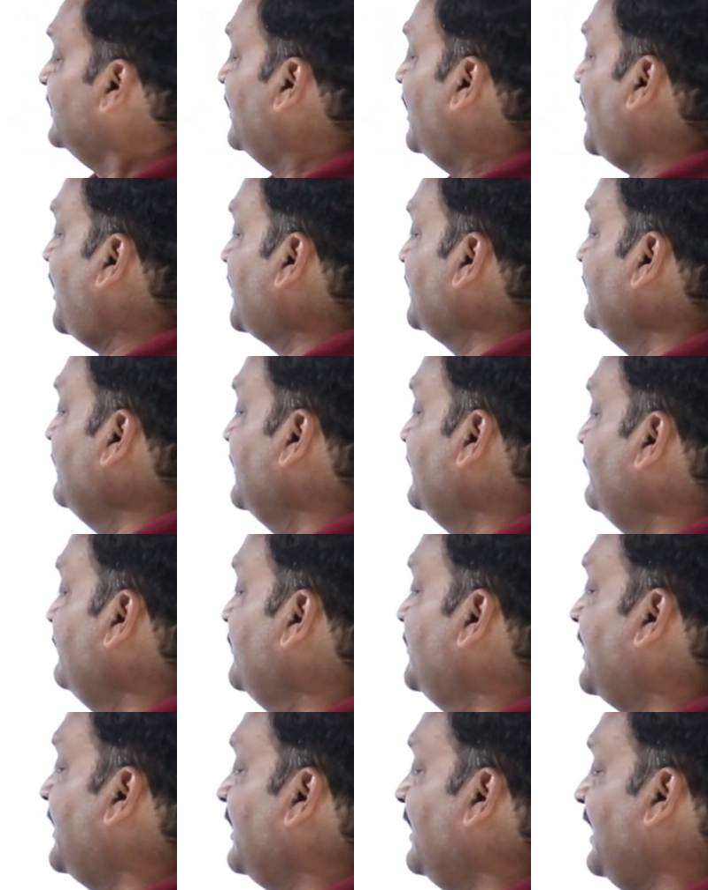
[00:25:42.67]
Or he will give
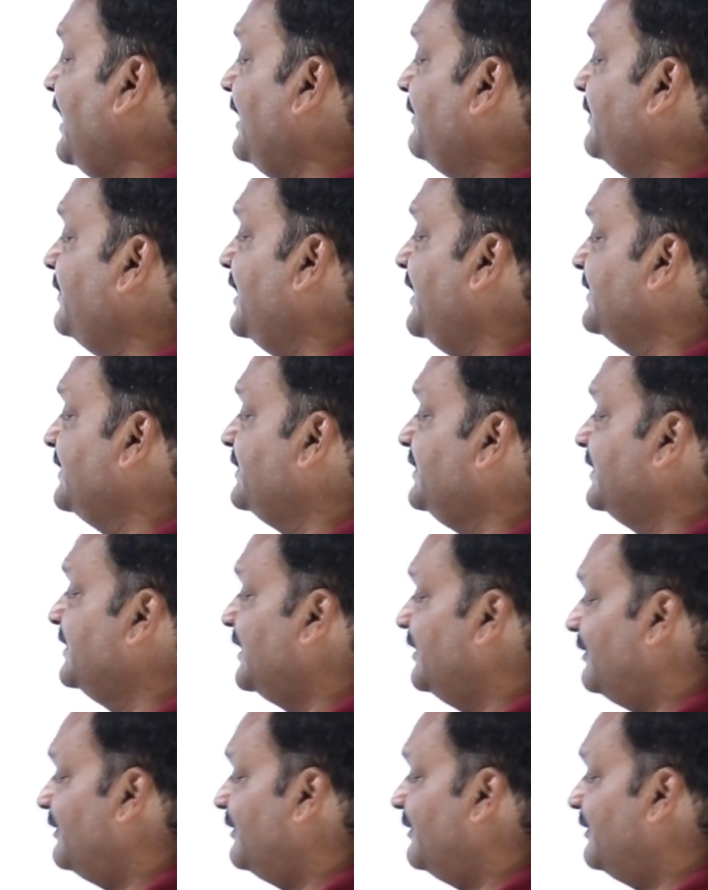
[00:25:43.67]
you N lambda and theta.